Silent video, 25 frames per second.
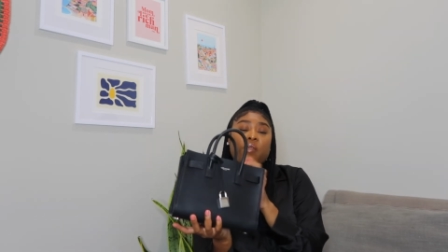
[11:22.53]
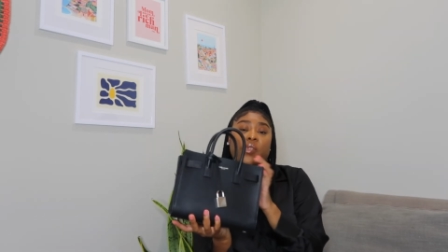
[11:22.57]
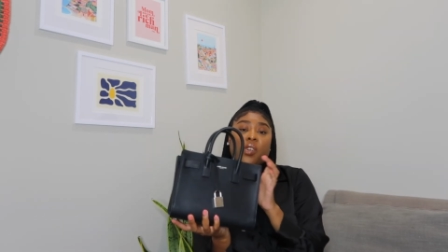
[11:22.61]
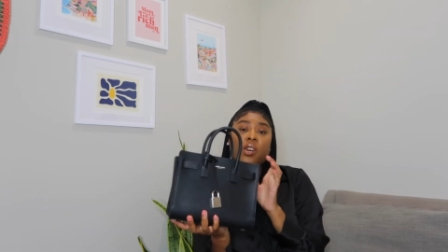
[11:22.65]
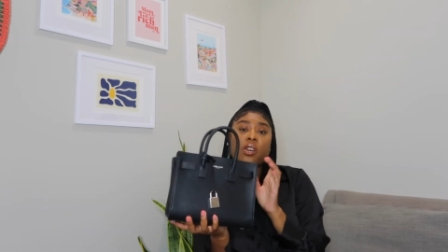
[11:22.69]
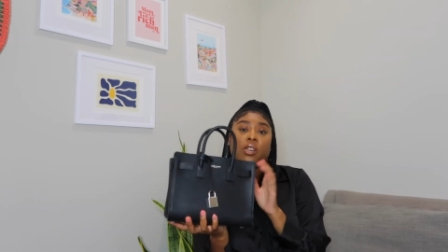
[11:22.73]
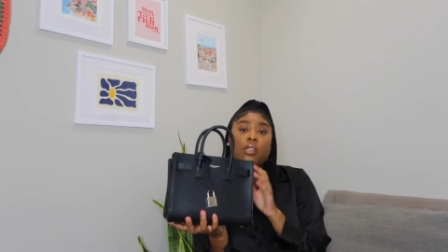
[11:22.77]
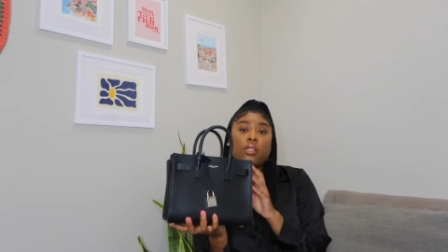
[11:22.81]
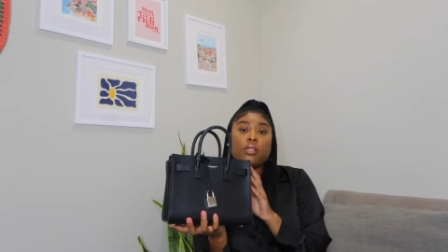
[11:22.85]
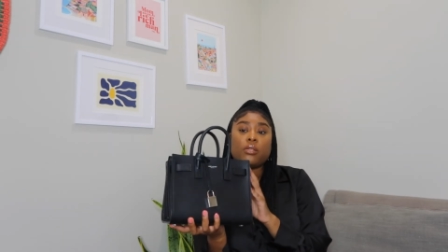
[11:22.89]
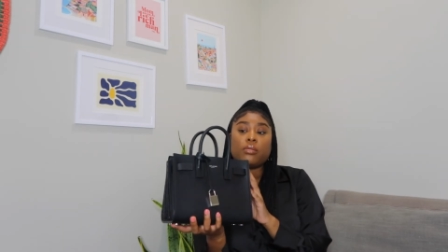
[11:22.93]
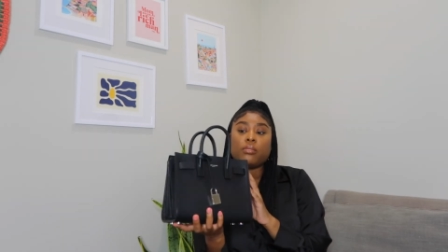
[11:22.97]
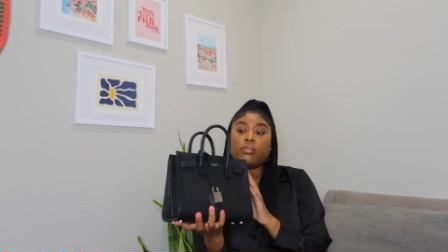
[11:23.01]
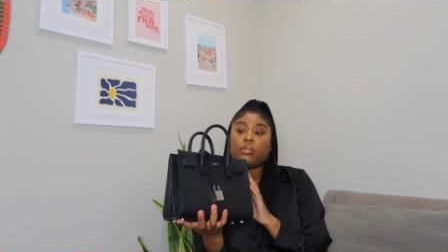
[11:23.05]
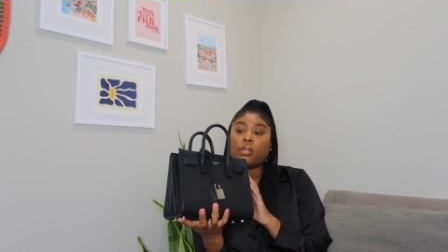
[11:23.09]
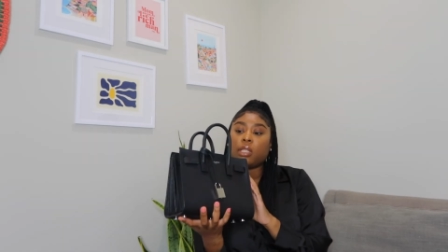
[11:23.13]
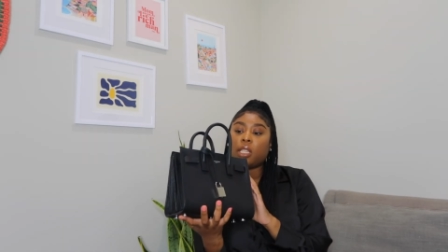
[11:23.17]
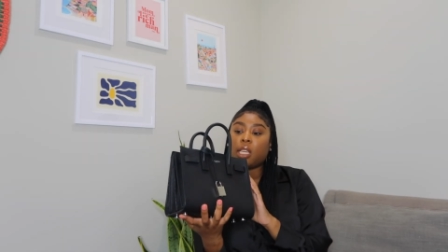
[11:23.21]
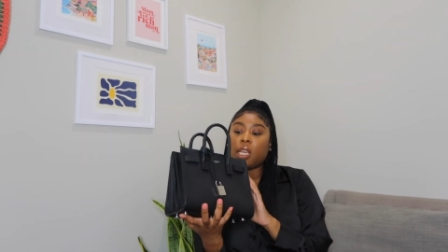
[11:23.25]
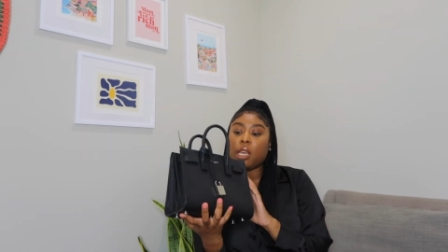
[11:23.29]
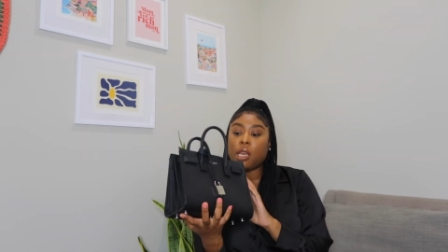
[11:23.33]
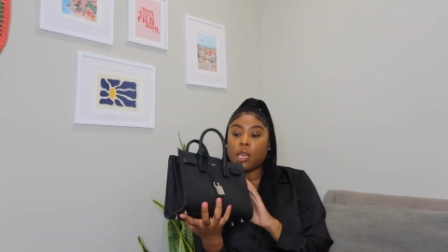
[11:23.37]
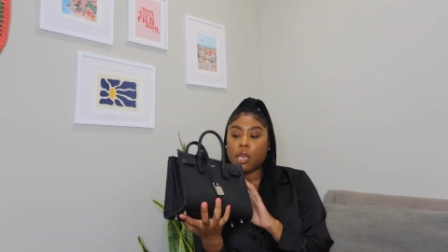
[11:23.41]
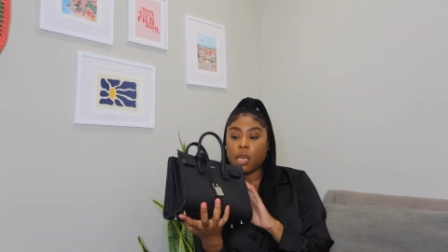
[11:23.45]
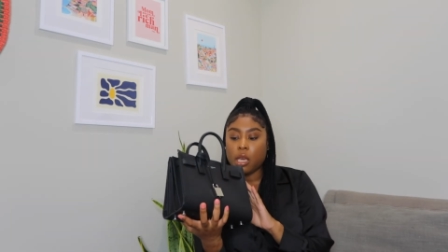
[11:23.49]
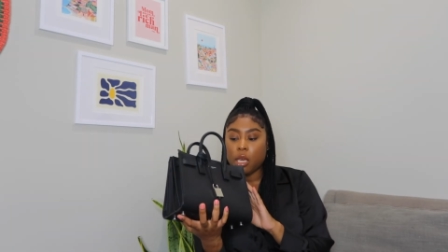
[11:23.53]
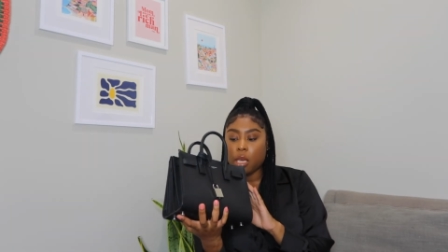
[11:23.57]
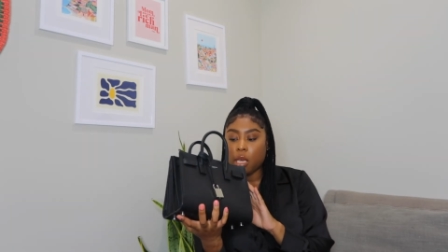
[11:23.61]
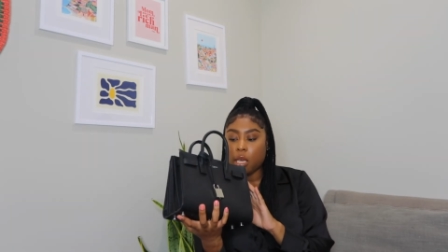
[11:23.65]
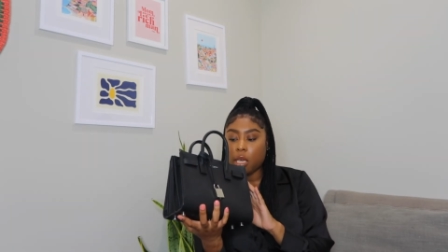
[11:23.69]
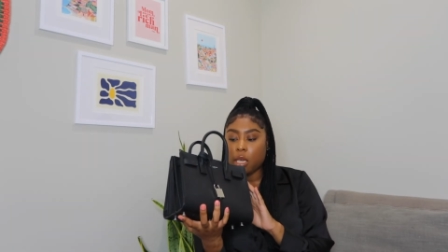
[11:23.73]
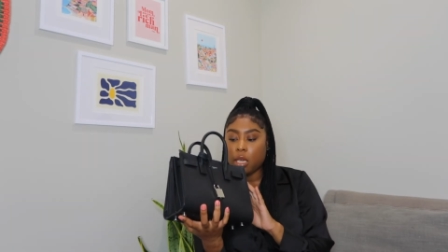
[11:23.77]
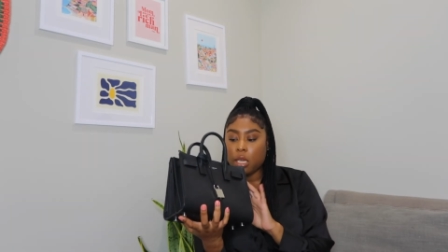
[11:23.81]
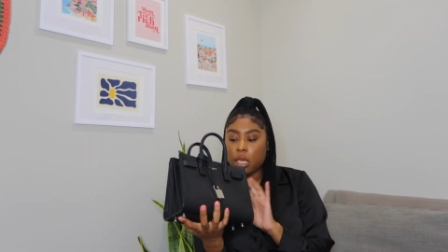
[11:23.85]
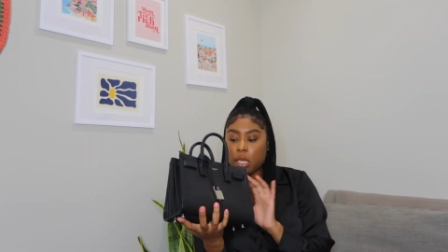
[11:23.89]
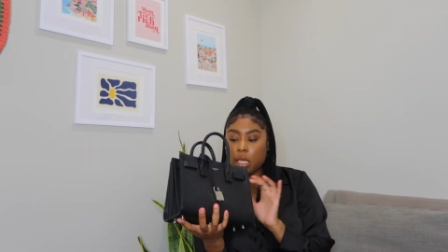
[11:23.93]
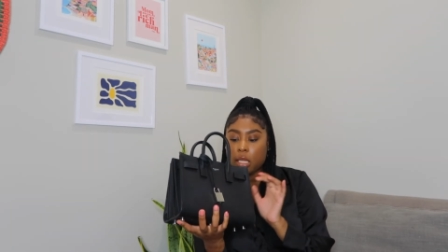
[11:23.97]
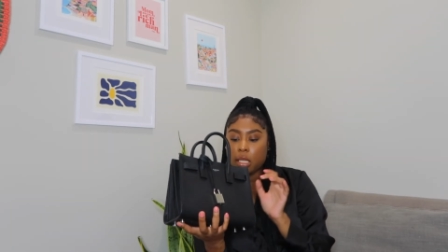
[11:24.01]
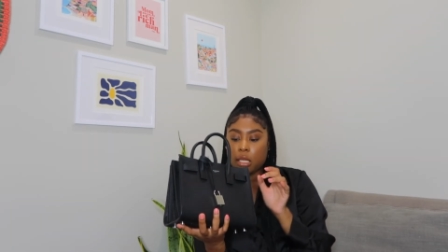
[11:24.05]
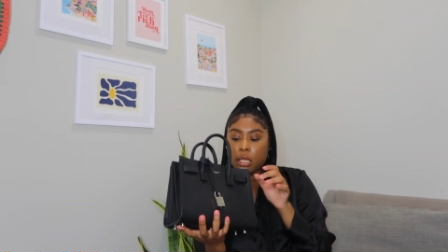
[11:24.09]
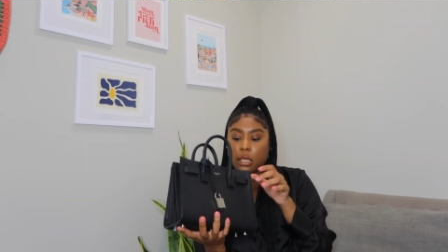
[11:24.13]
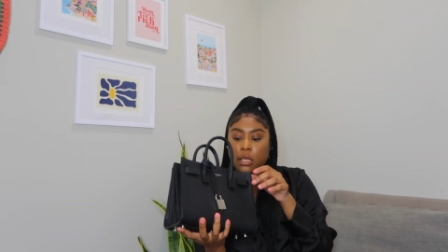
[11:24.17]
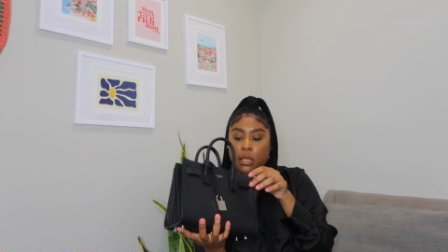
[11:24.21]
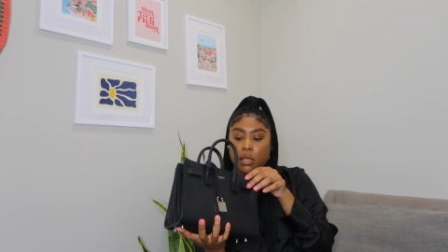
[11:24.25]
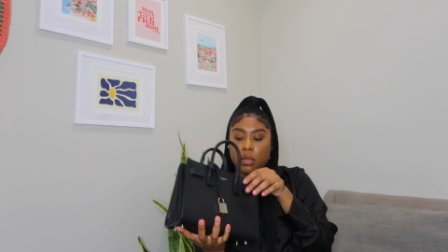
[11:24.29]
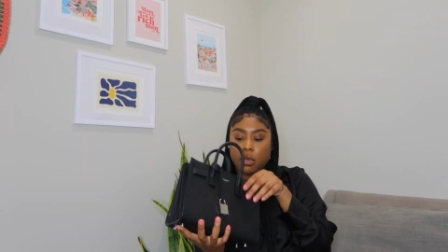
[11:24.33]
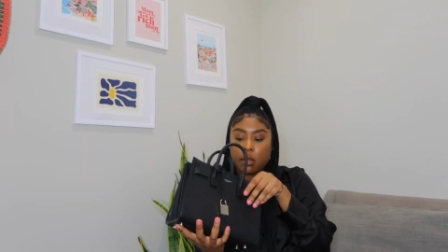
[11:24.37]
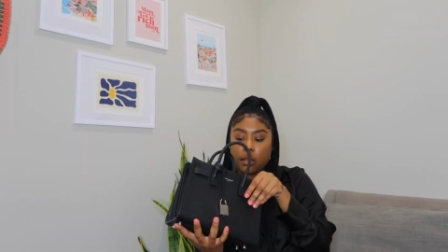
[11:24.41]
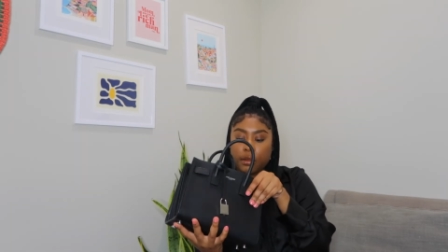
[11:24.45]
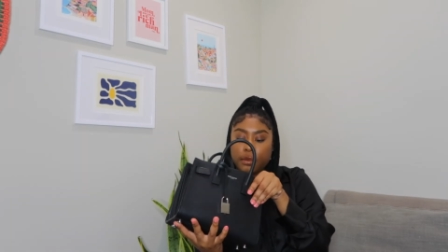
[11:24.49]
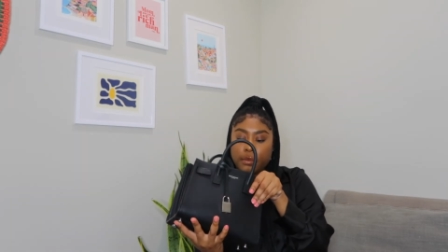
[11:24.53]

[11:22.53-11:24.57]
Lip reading: phone, keys,